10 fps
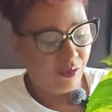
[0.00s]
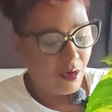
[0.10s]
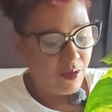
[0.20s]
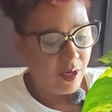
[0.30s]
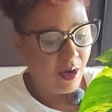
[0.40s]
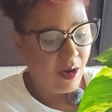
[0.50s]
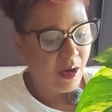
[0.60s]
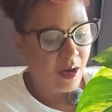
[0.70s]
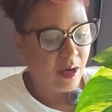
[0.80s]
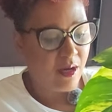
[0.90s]
growing
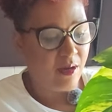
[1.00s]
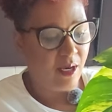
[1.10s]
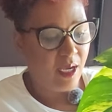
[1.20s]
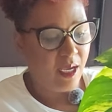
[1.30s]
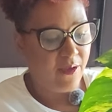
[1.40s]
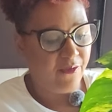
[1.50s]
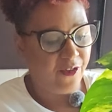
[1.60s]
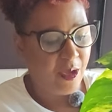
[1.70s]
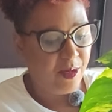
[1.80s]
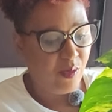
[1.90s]
her in
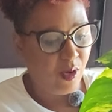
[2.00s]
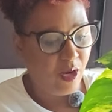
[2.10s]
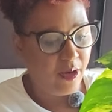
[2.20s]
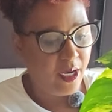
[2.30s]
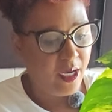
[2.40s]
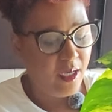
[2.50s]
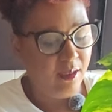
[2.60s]
February,